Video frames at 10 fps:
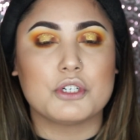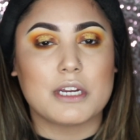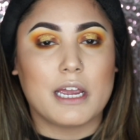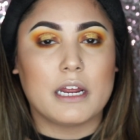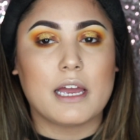
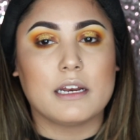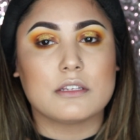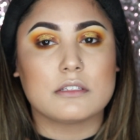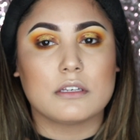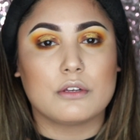shade and
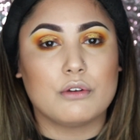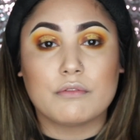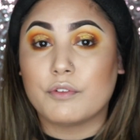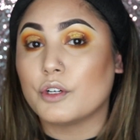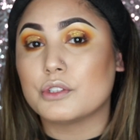it's
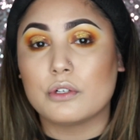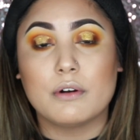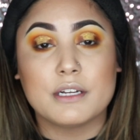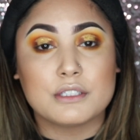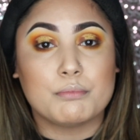
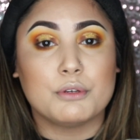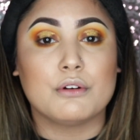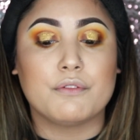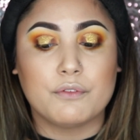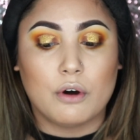universal. It's
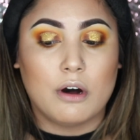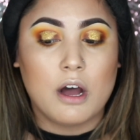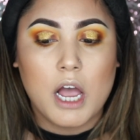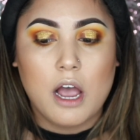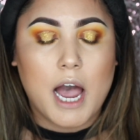
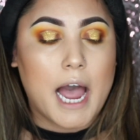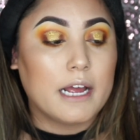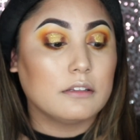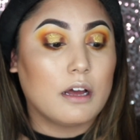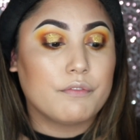beautiful.
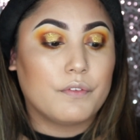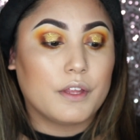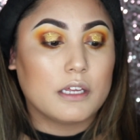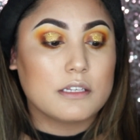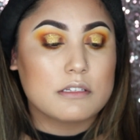I love
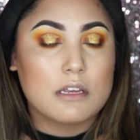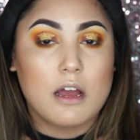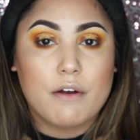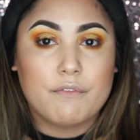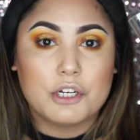these
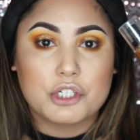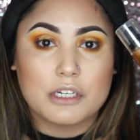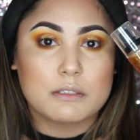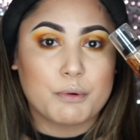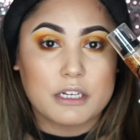
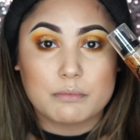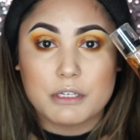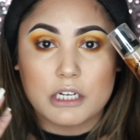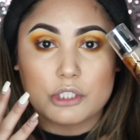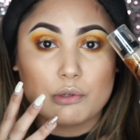finishing sprays
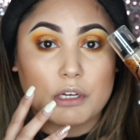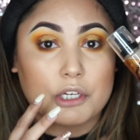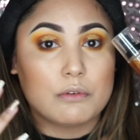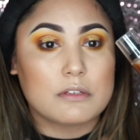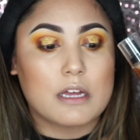because you
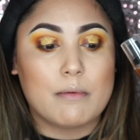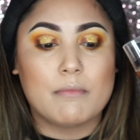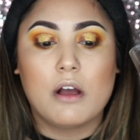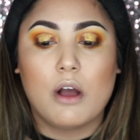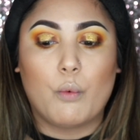can use
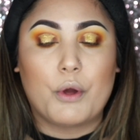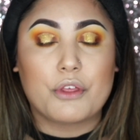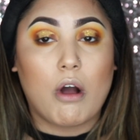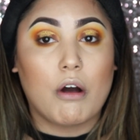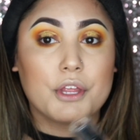them
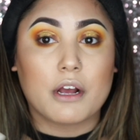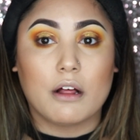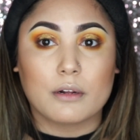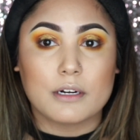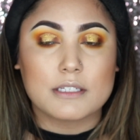with all the
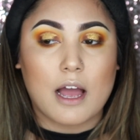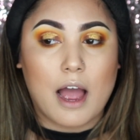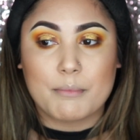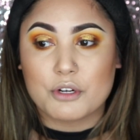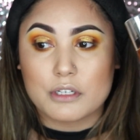colors.
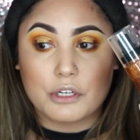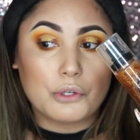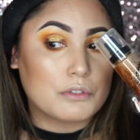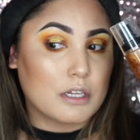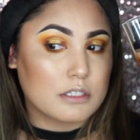I'm just gonna
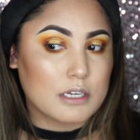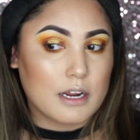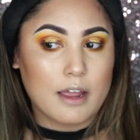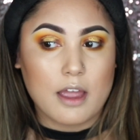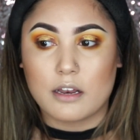use this
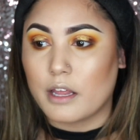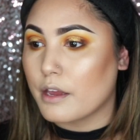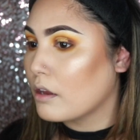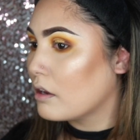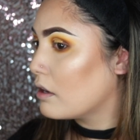today and
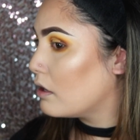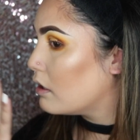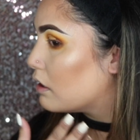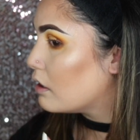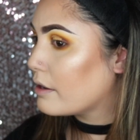like,
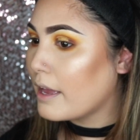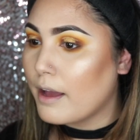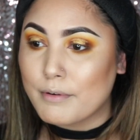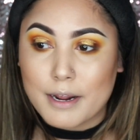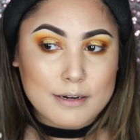look
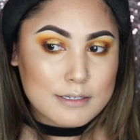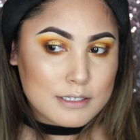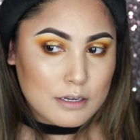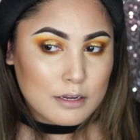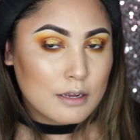how nice.